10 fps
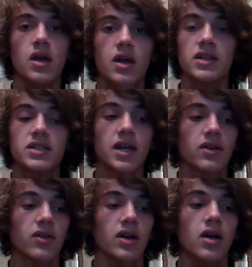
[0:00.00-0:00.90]

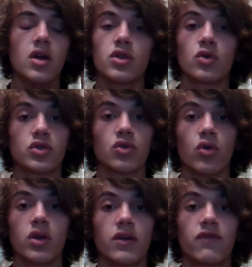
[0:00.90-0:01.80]
etc. Those are
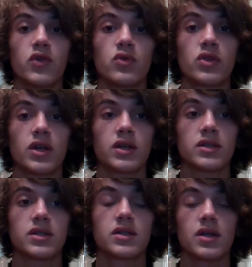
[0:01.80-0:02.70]
only a few
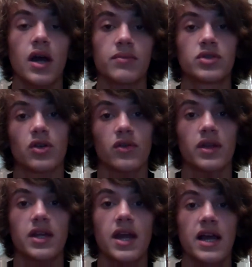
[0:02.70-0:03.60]
things, I'm sure,
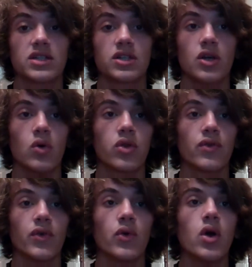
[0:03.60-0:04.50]
that he has to go
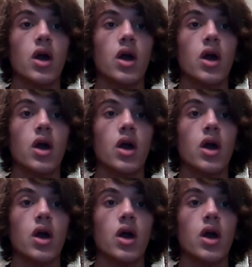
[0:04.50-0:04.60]
through.